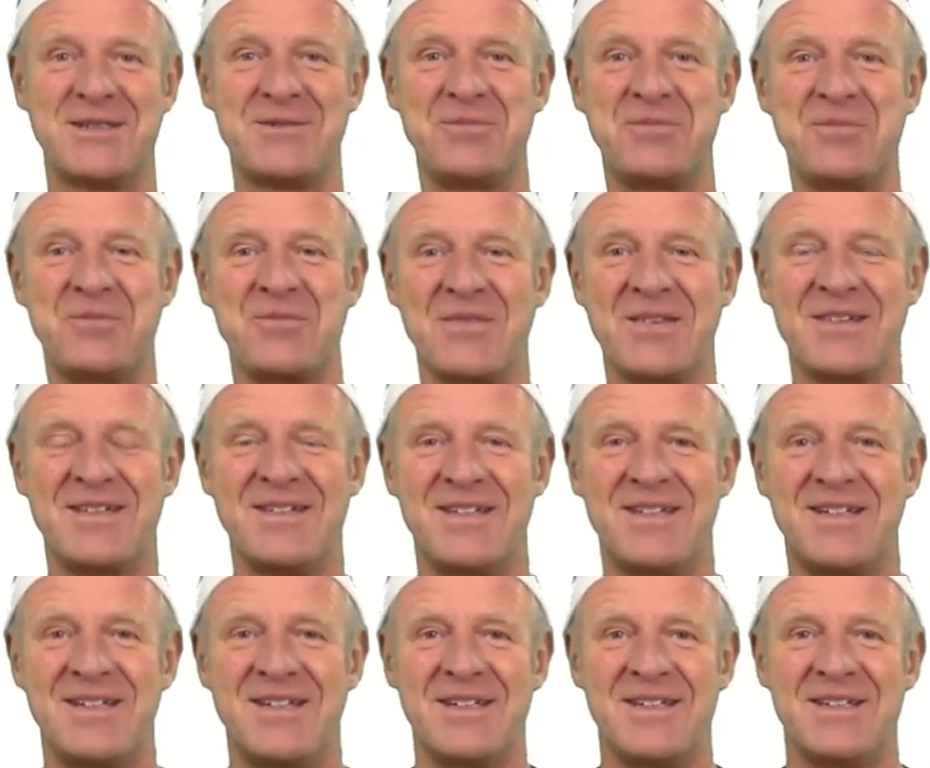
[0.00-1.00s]
I feel so
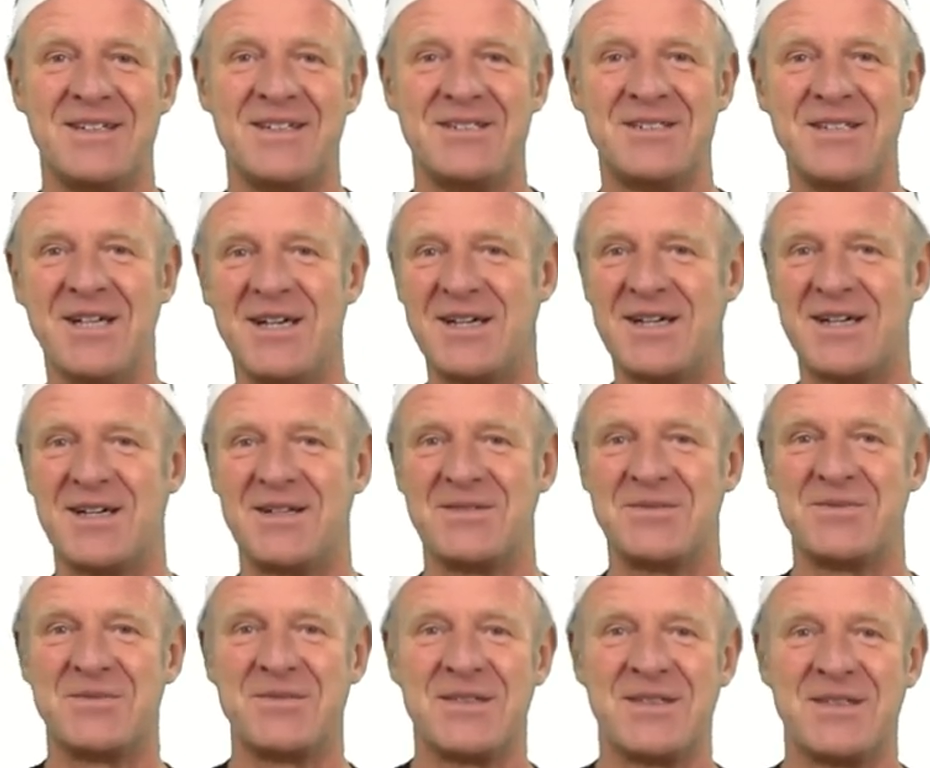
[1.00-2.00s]
much warmed in my heart,
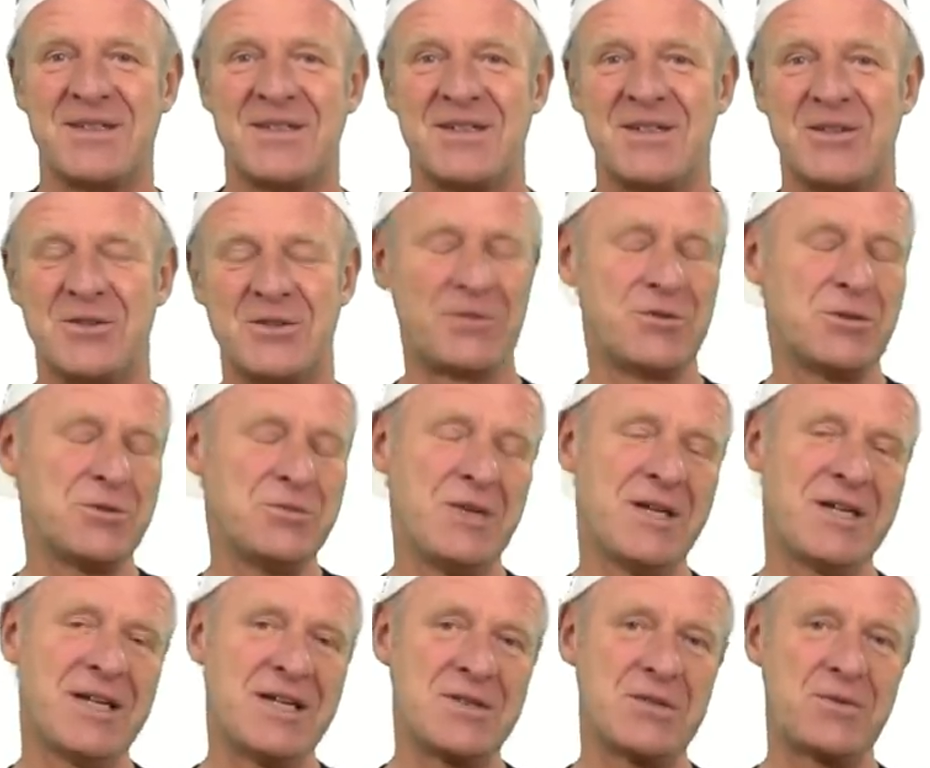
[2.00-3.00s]
and
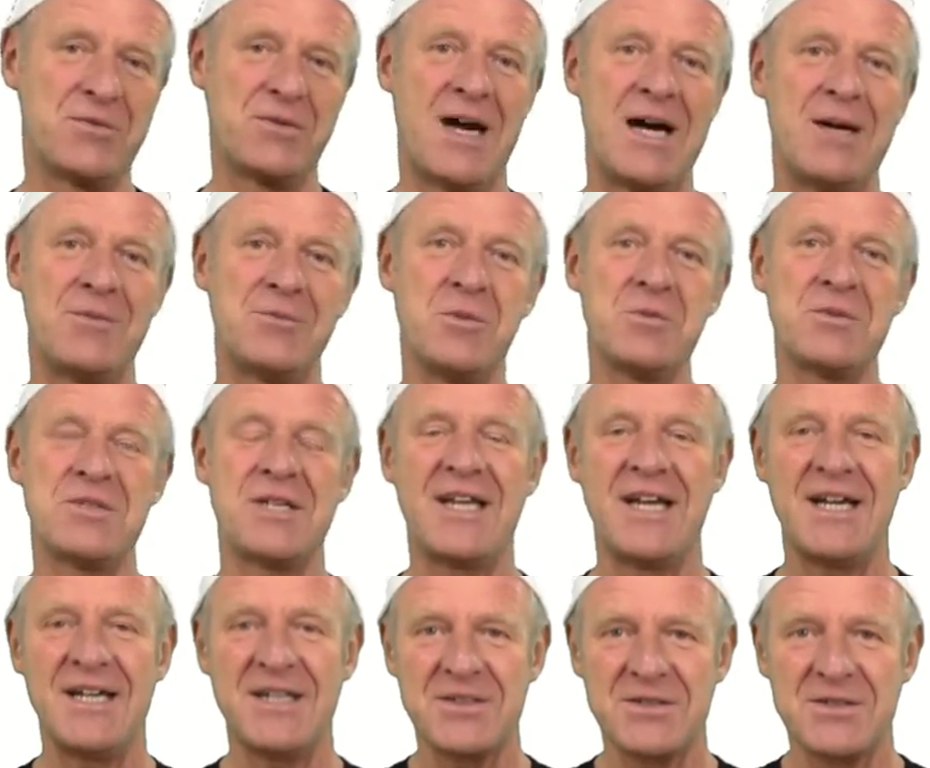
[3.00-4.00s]
so I wish
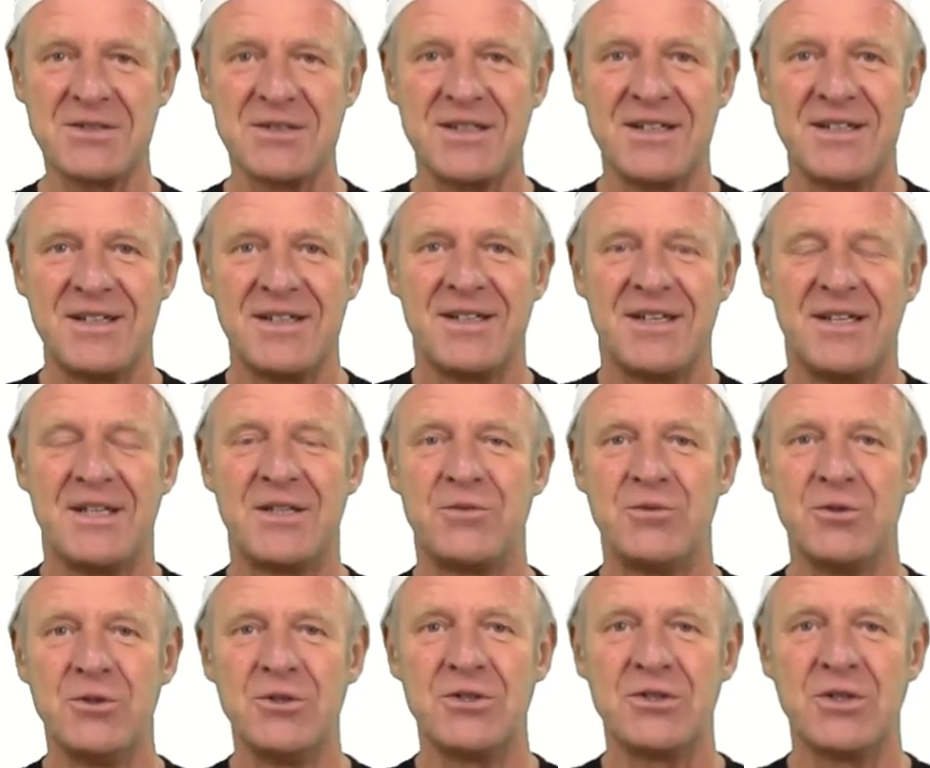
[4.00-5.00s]
you all a Merry
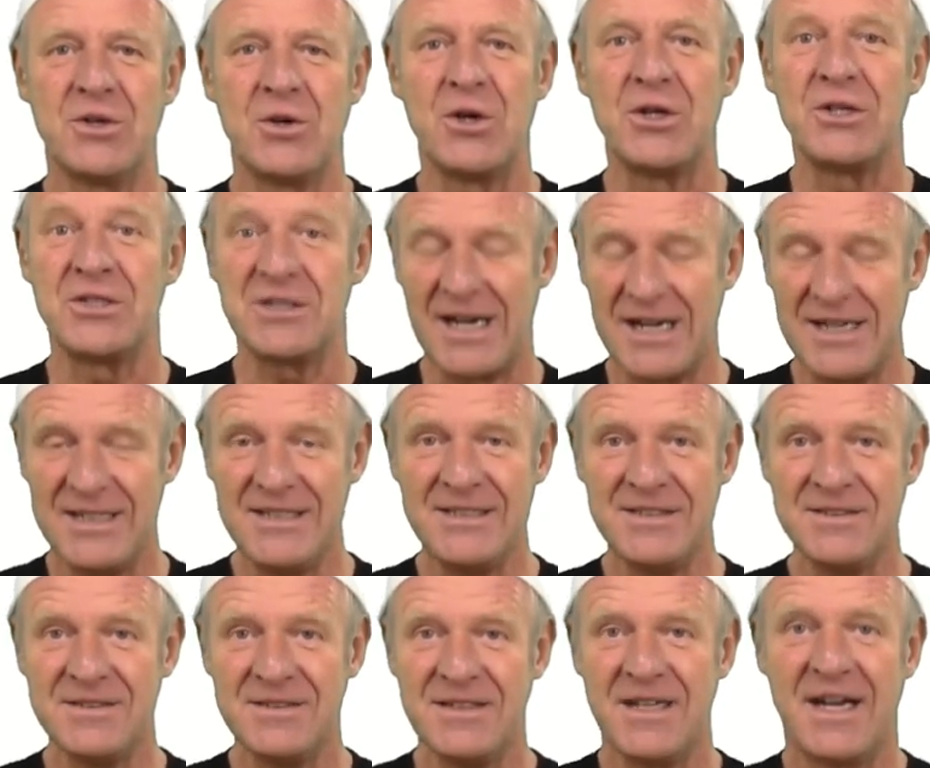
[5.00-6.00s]
Christmas.
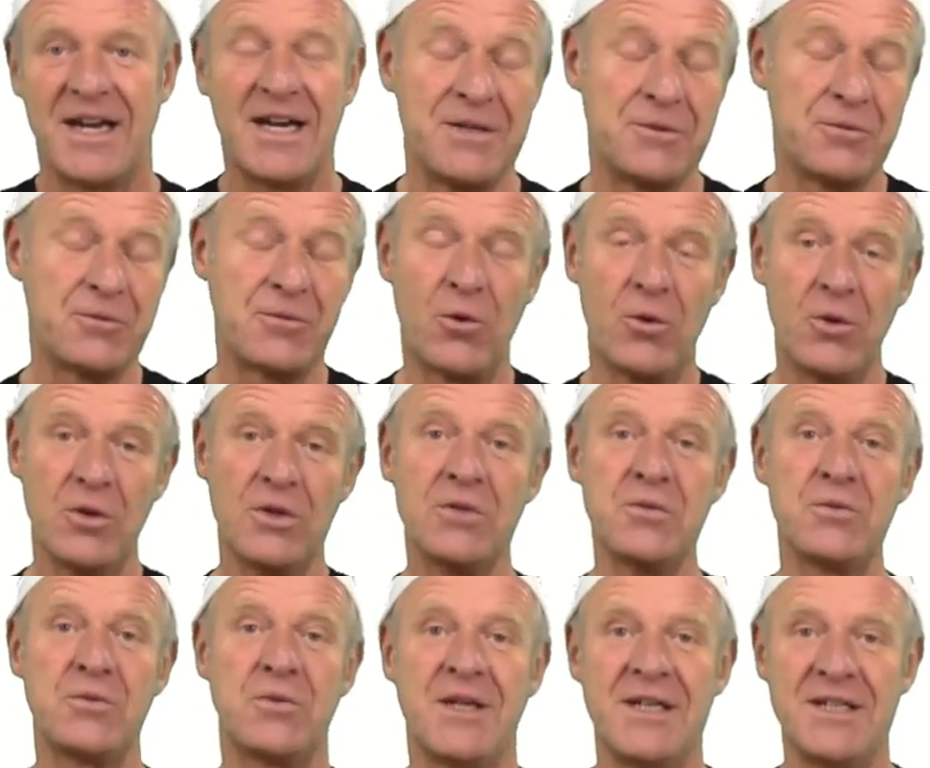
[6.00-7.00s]
Stay
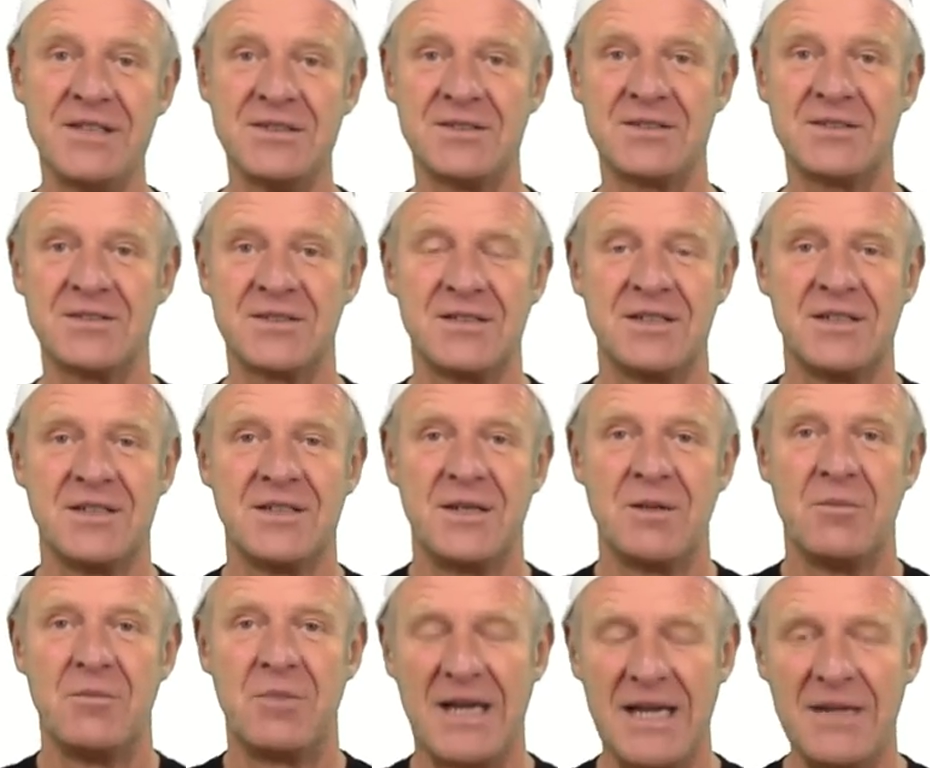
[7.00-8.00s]
healthy into the new
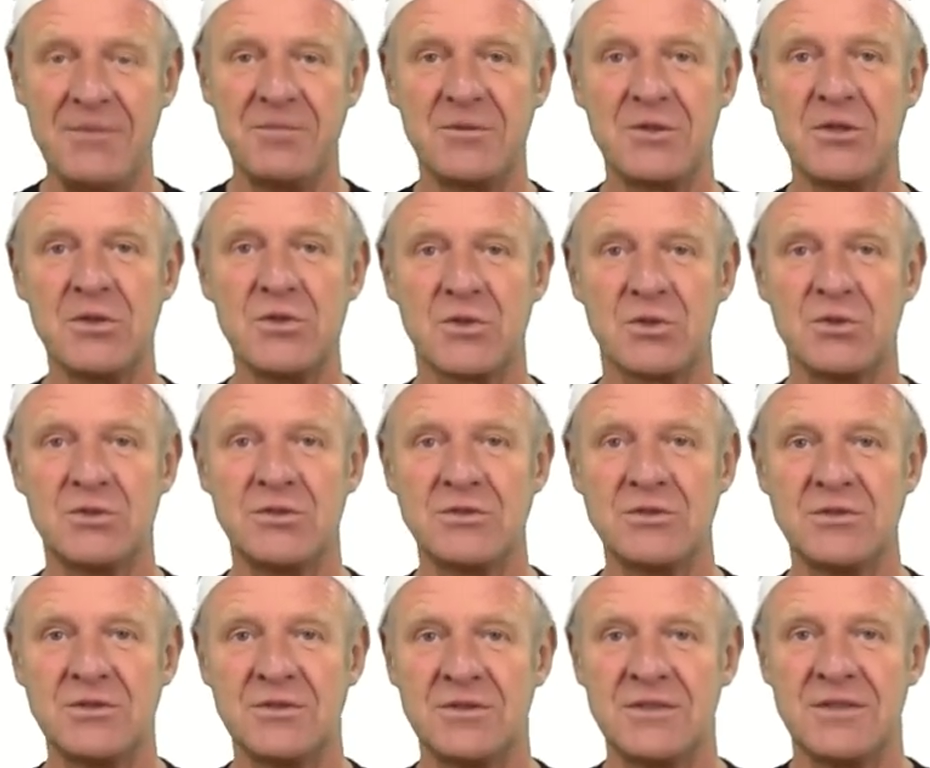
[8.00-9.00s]
year
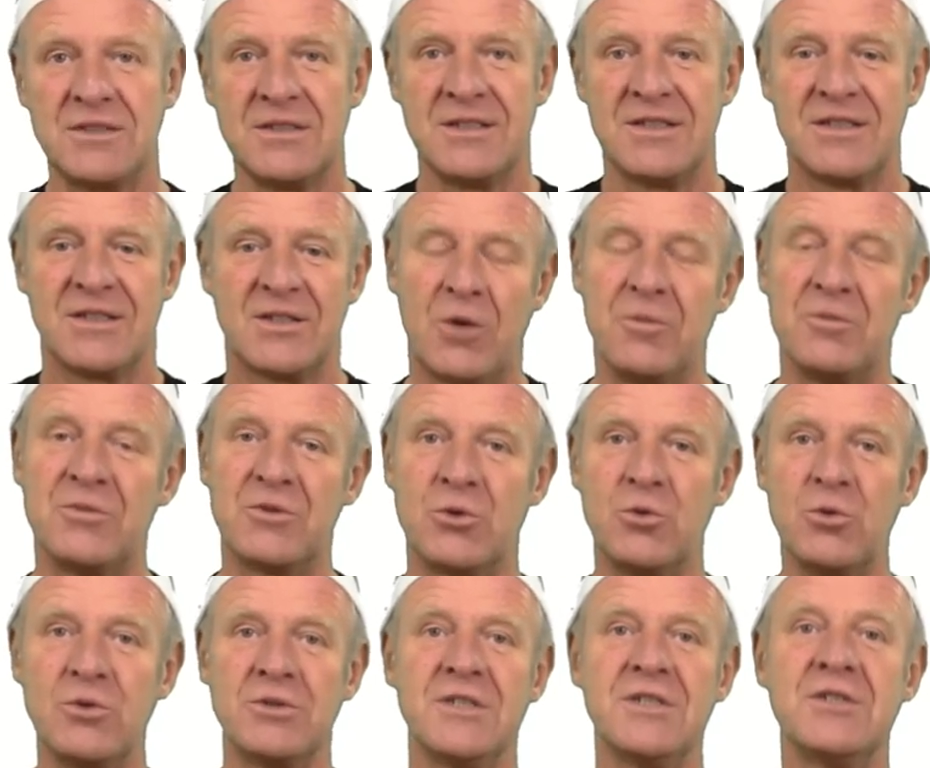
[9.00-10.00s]
and keep watching
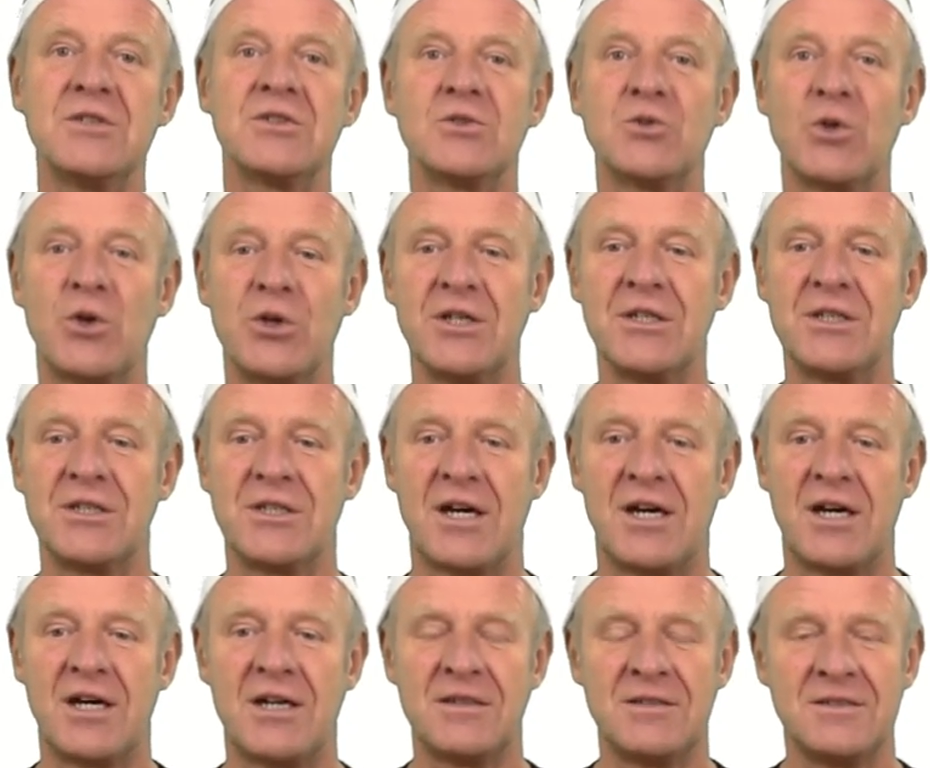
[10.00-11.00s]
our YouTube
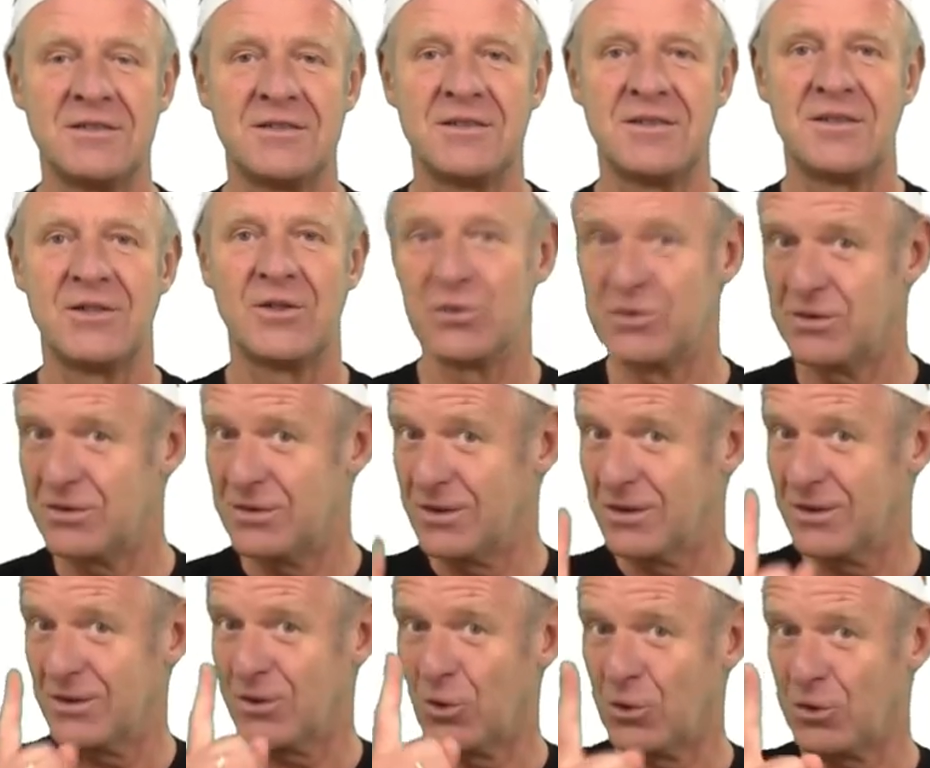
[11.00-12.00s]
channel,
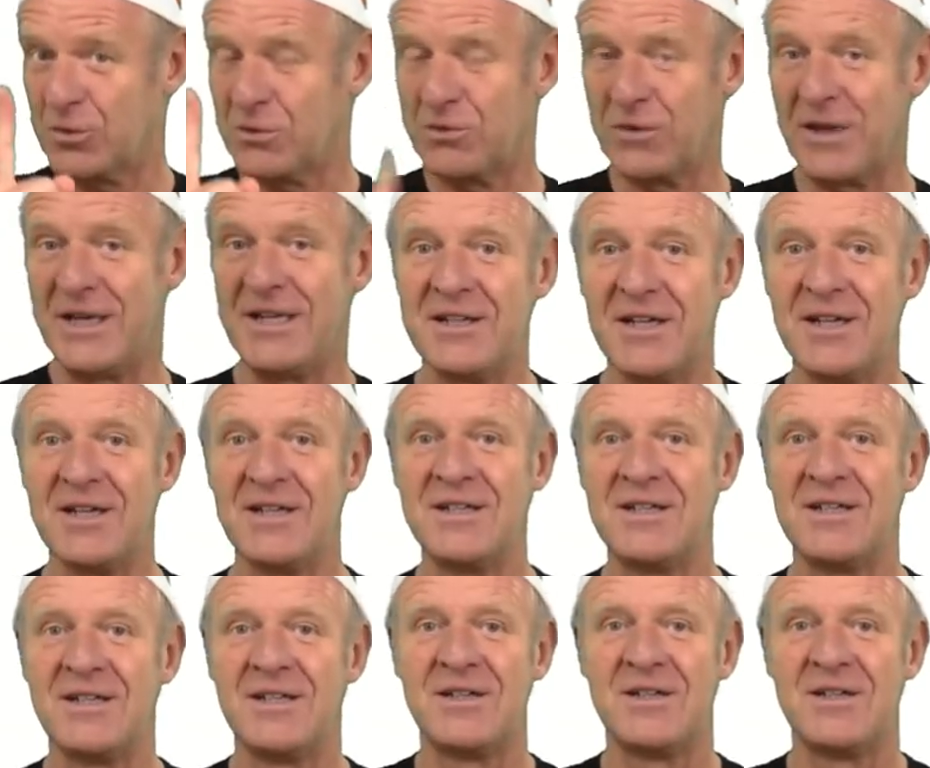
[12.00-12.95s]
Fun with Drilling Engineering.